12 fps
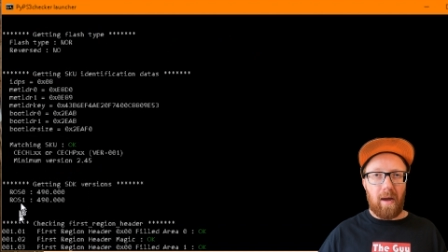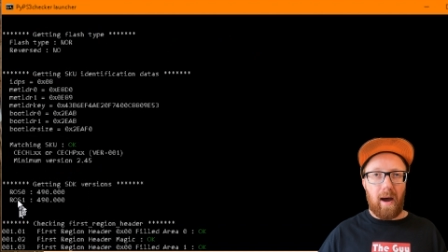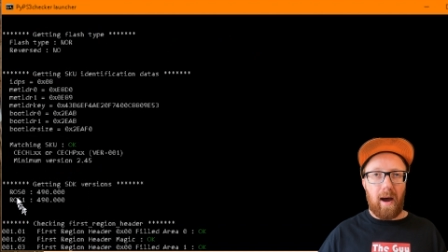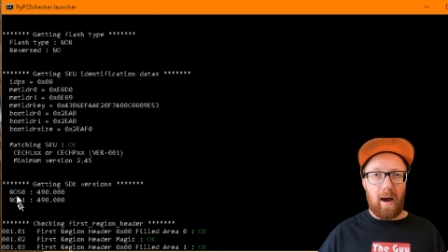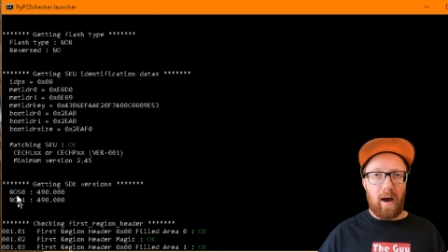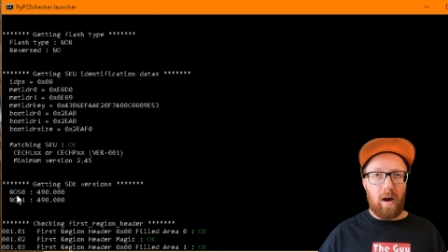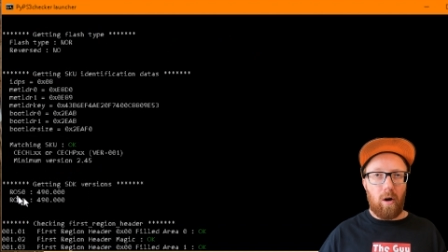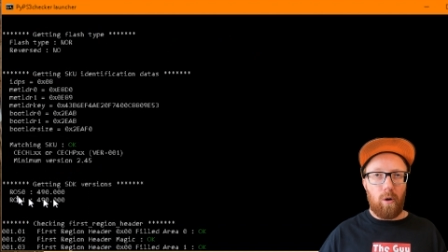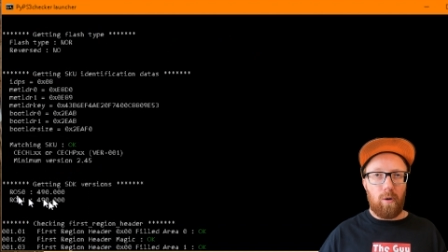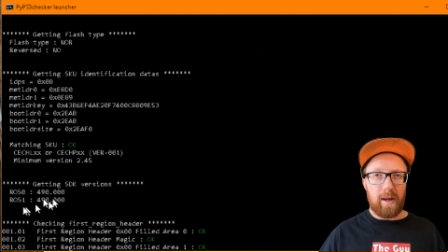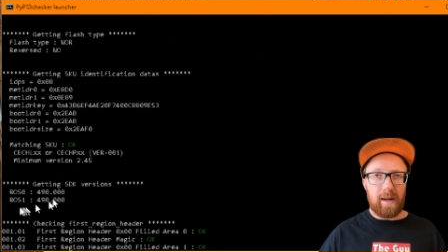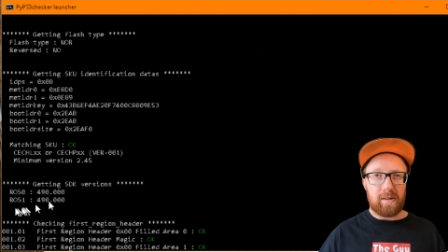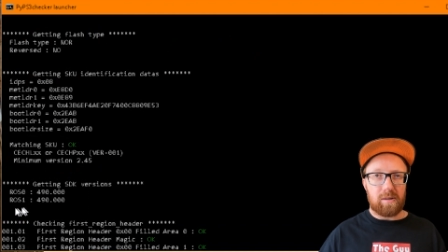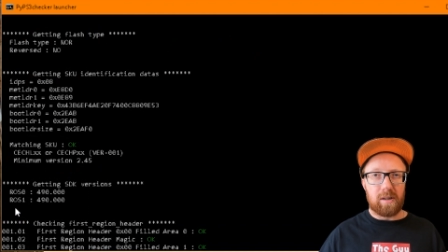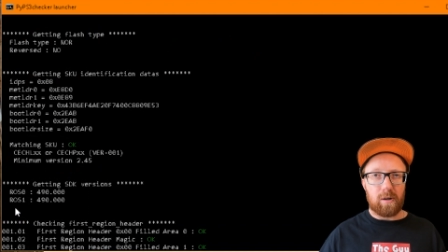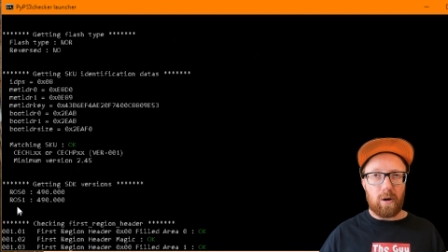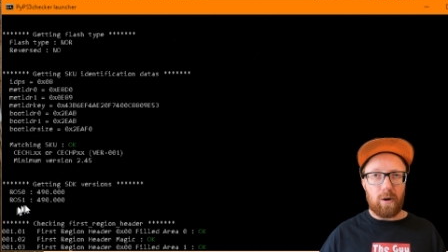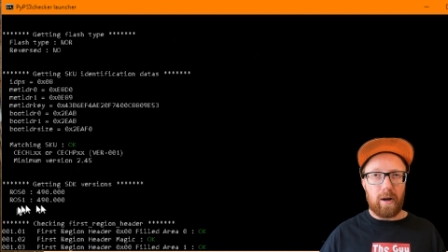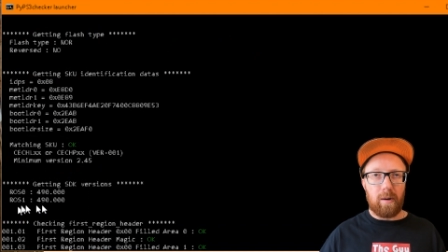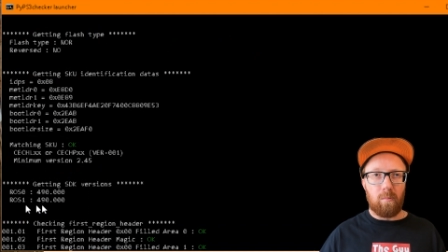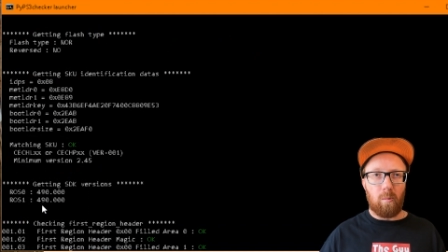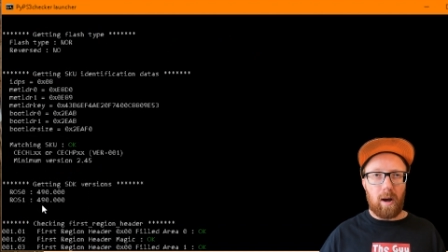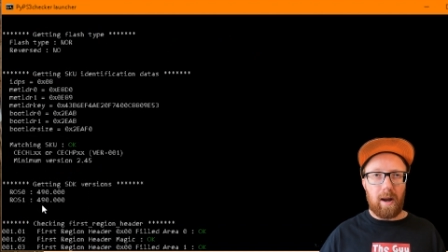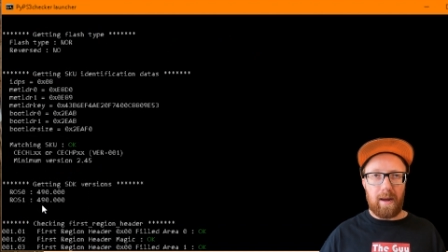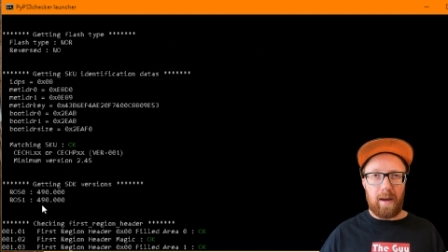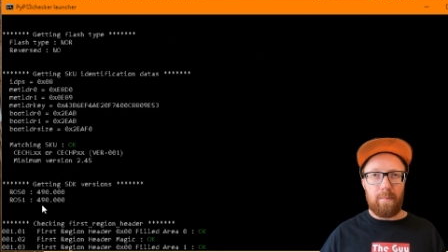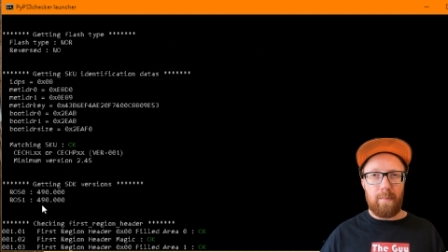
the ROS 0 and 1 are